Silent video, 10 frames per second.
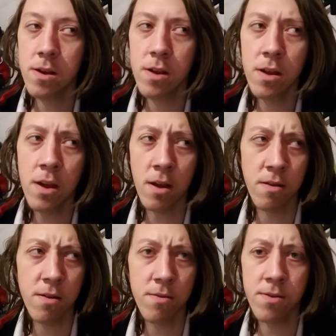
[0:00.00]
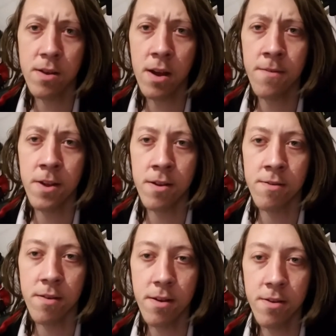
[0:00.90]
yeah, so it's kind of an
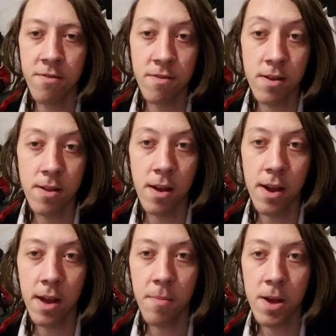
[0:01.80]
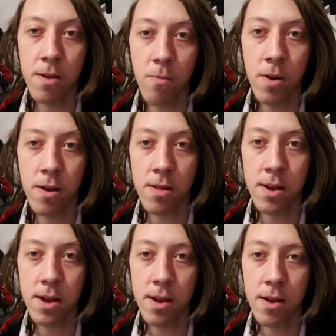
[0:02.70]
interesting dynamic where like
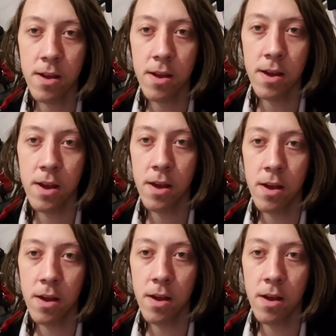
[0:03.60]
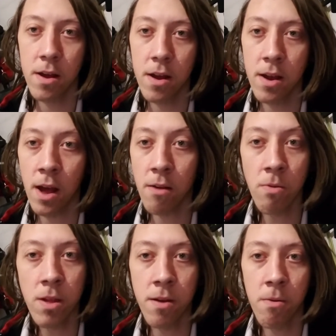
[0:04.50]
not
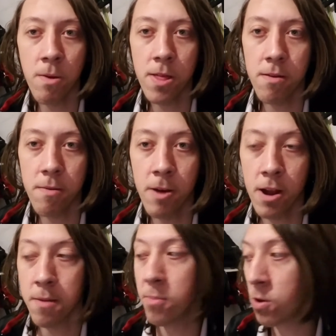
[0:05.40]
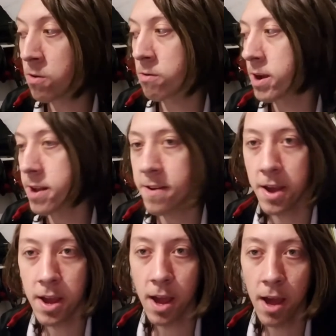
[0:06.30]
only are we three betting a polar range,
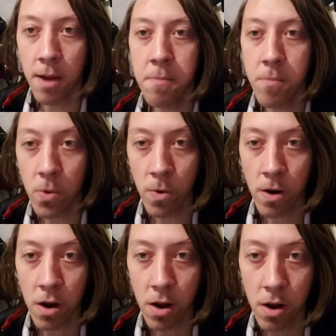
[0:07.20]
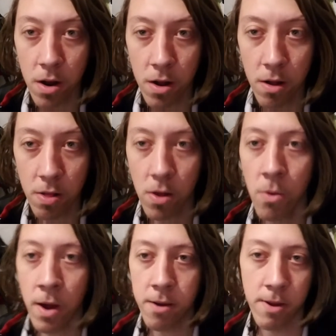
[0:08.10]
aka more low
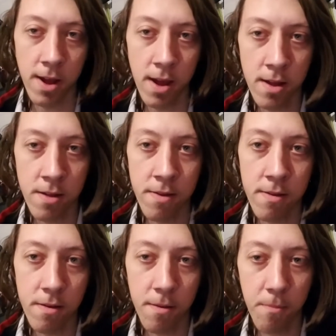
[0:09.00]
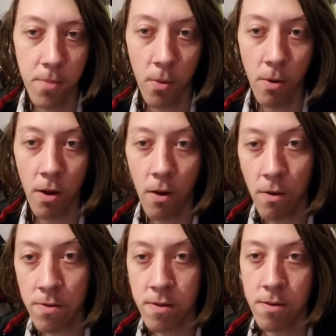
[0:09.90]
equity hands, but we're
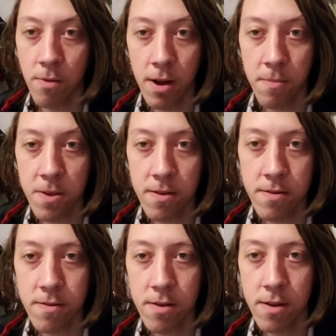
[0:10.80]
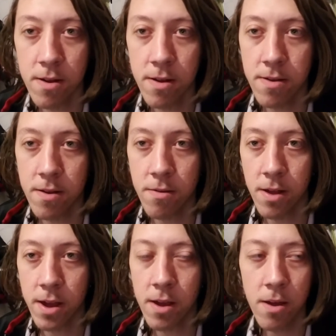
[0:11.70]
also out of position. And so like
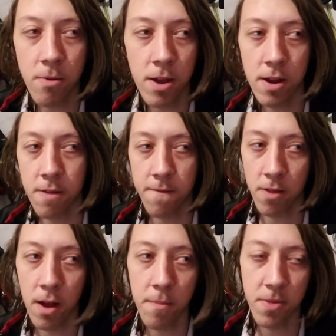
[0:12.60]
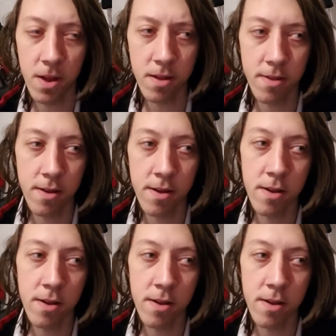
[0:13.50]
going into the flop, then it's a